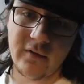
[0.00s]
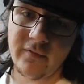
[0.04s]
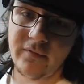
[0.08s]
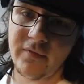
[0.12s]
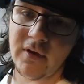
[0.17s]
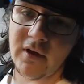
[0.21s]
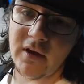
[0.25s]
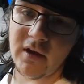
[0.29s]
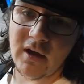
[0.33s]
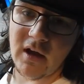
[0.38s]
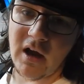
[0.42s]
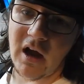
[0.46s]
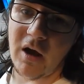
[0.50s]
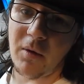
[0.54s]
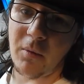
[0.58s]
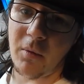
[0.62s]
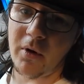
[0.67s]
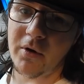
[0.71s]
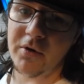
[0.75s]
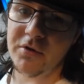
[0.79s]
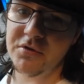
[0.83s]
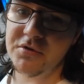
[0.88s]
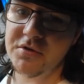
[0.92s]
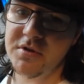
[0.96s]
thing I
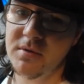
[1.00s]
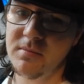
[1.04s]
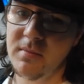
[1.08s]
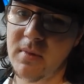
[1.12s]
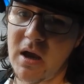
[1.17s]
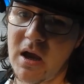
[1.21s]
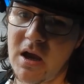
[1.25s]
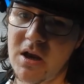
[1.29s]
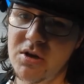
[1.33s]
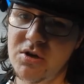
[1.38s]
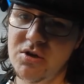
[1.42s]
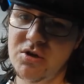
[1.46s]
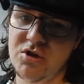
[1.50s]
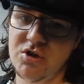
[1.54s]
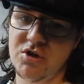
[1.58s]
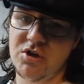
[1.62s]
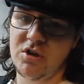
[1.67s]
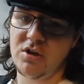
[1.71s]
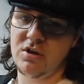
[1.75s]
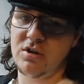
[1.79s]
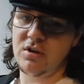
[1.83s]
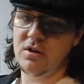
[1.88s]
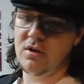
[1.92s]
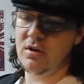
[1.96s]
want to
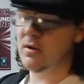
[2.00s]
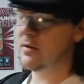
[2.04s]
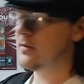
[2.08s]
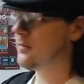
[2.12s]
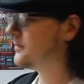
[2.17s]
mention.